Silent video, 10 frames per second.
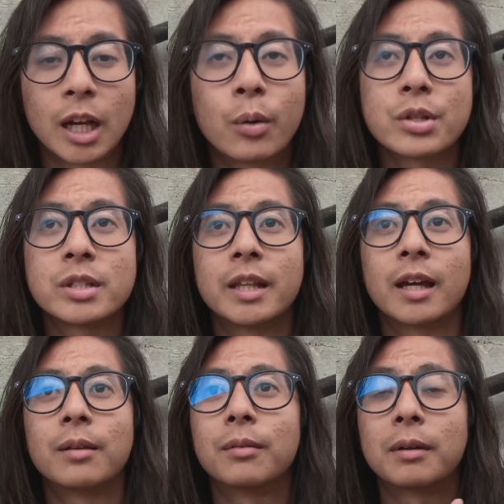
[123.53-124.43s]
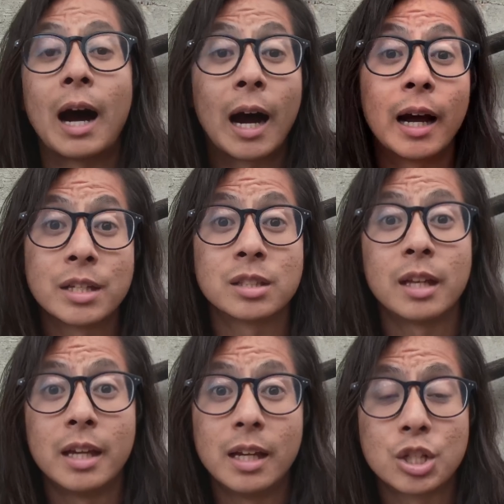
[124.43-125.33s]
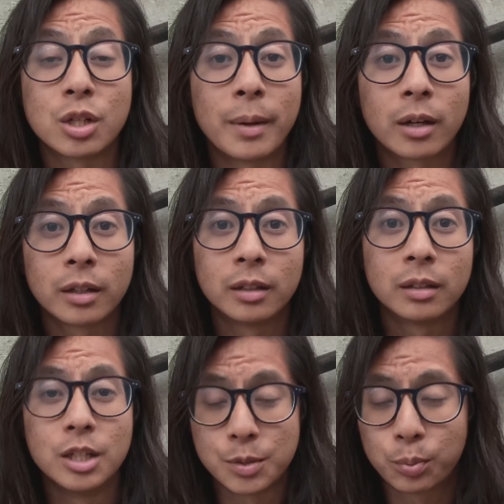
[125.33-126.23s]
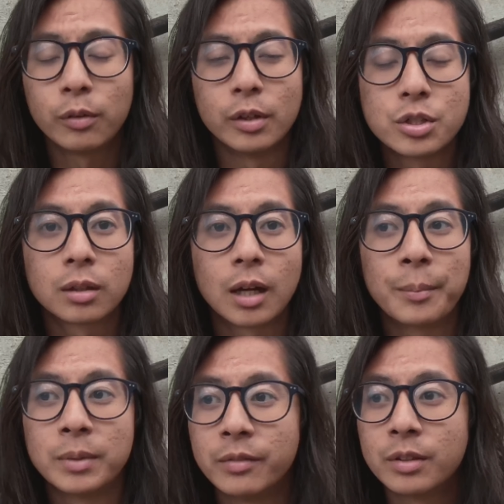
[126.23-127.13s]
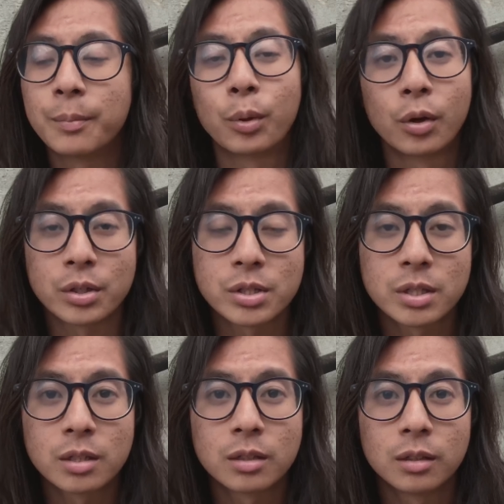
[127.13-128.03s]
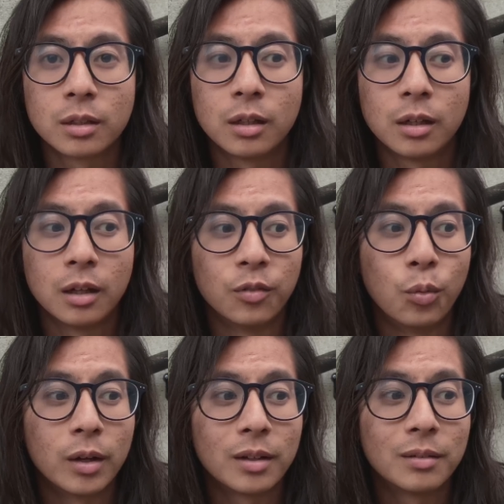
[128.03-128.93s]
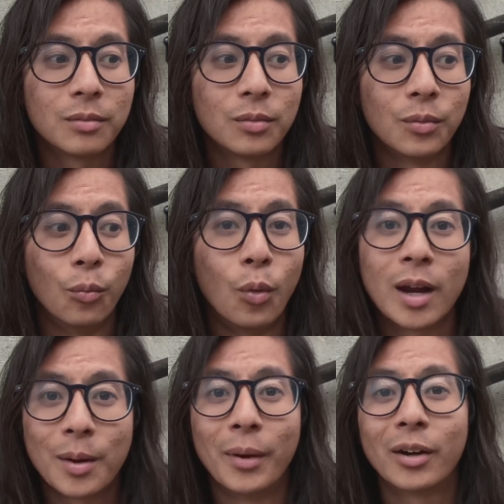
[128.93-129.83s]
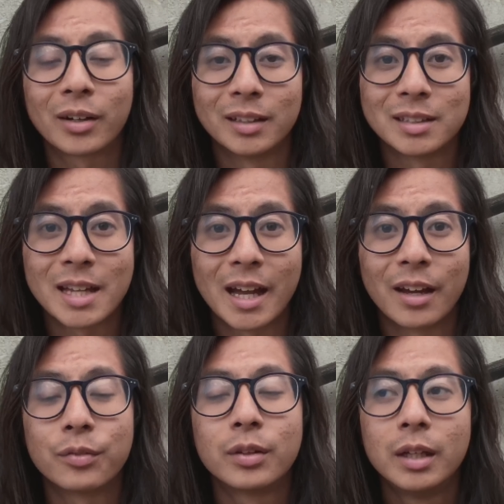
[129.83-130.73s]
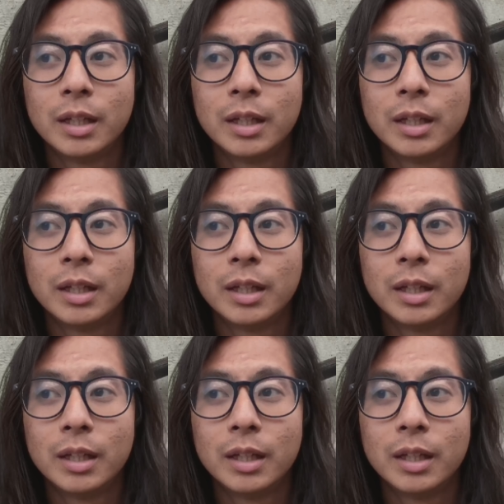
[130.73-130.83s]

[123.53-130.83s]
And I want to say that I, as an Asian American, is privileged. I'm given the perks of what white Americans have.